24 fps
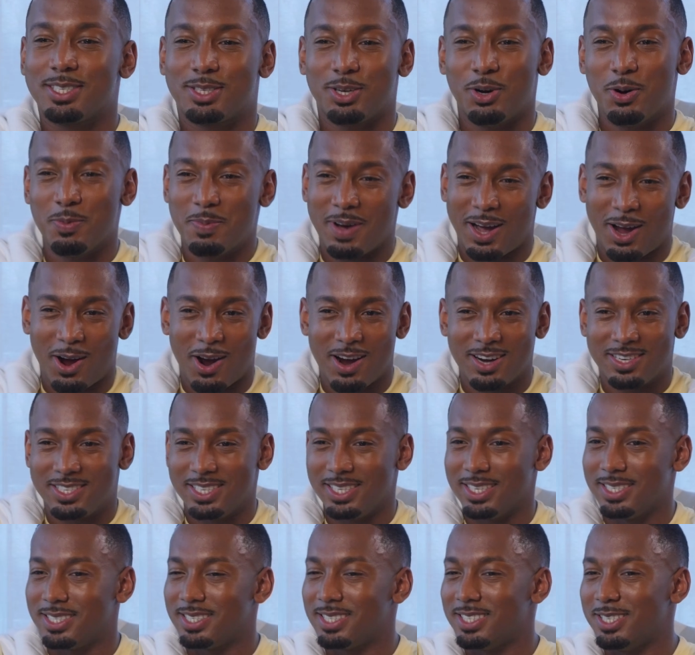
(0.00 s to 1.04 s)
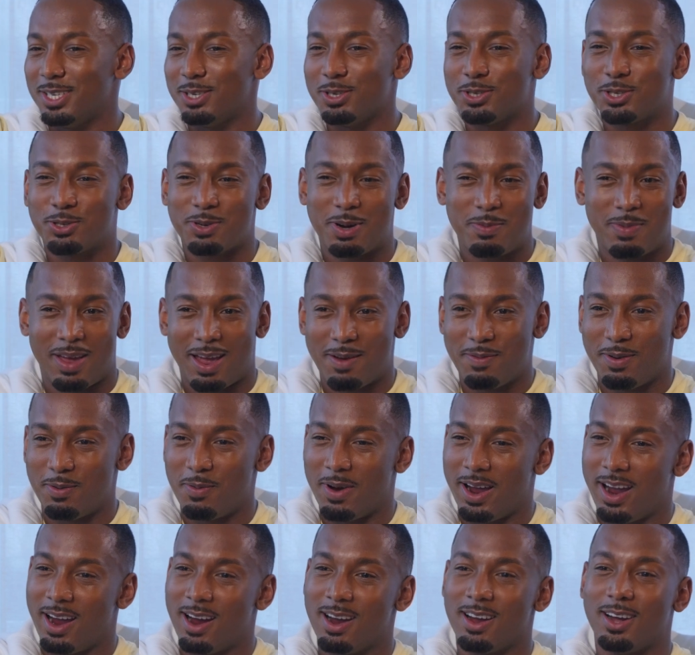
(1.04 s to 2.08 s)
Told by Archie is still streaming
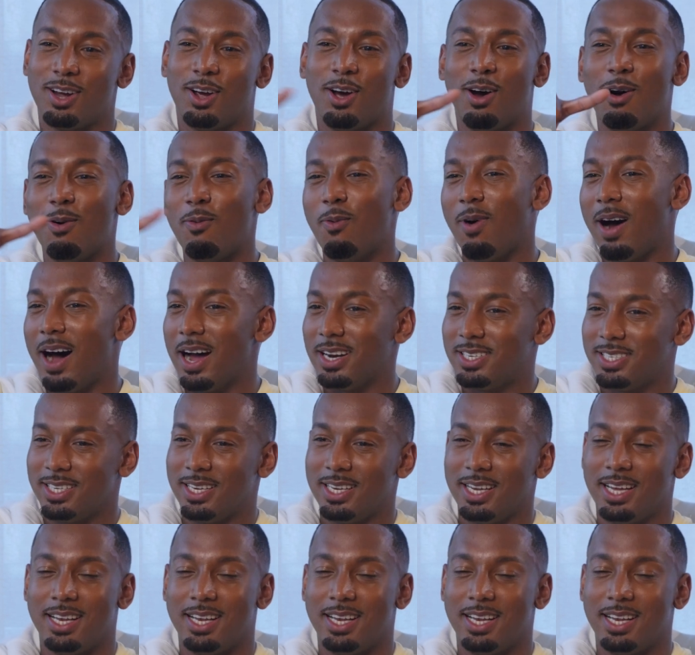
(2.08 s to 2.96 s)
everywhere. Go watch it.